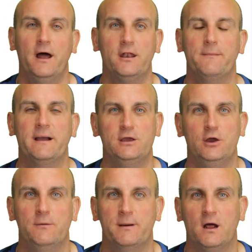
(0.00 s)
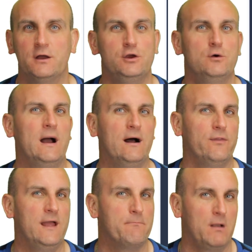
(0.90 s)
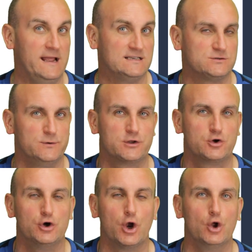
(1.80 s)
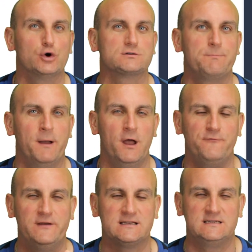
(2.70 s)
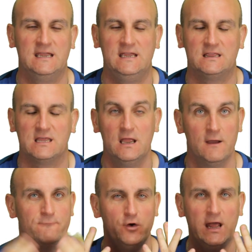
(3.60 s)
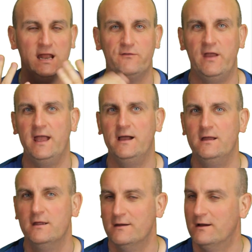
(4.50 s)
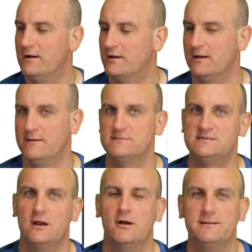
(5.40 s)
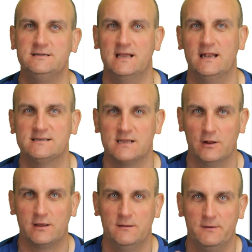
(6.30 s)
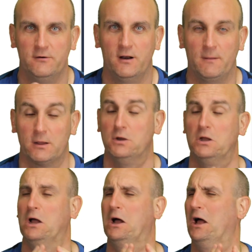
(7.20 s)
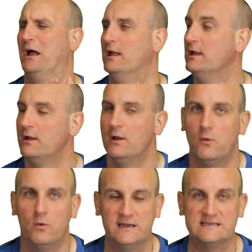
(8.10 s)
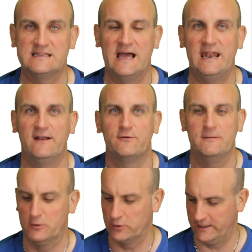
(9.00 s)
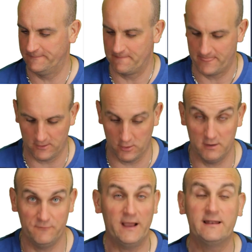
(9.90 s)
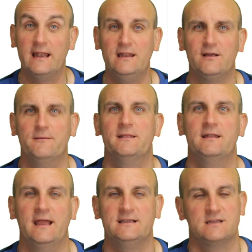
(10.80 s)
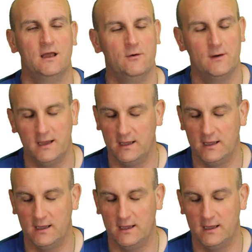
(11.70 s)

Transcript: I don't know about you, but are you out there blessed with good looks, perfect teeth, full head of hair? Oh, I'm terribly jealous. I look in the mirror and I'm like, what is that every morning? Or in fact, any time of the day. So